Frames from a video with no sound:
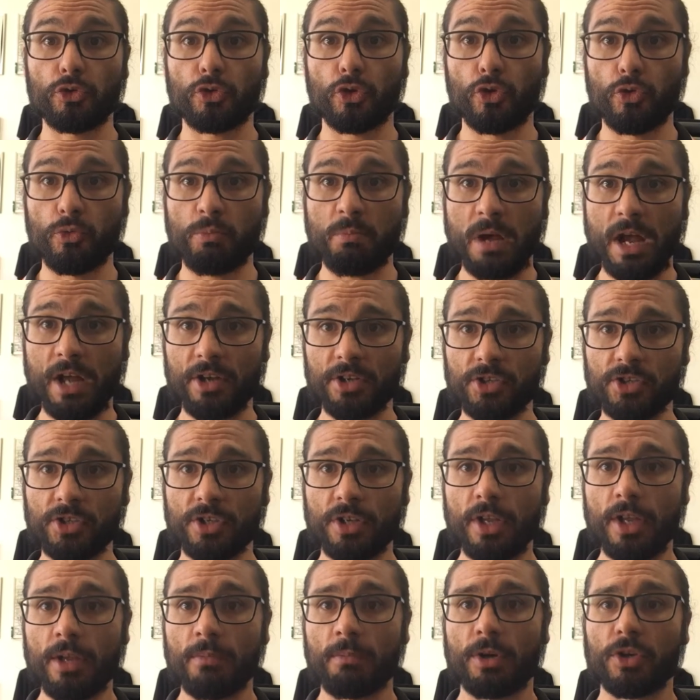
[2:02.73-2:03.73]
too much,
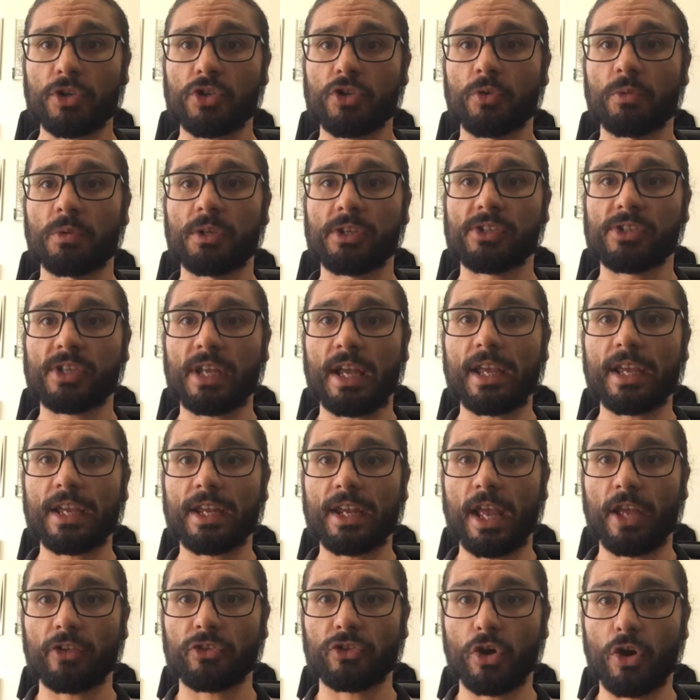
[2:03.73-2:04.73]
make sure we stay
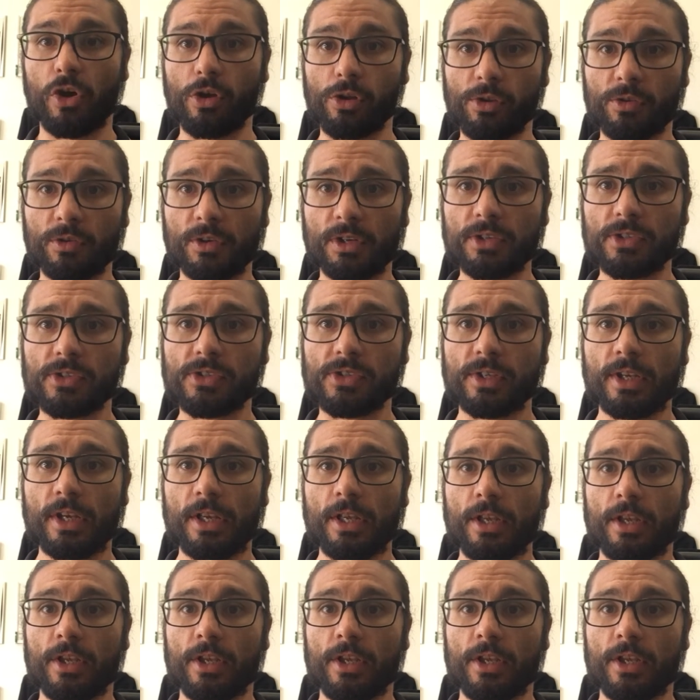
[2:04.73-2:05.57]
in our tolerance.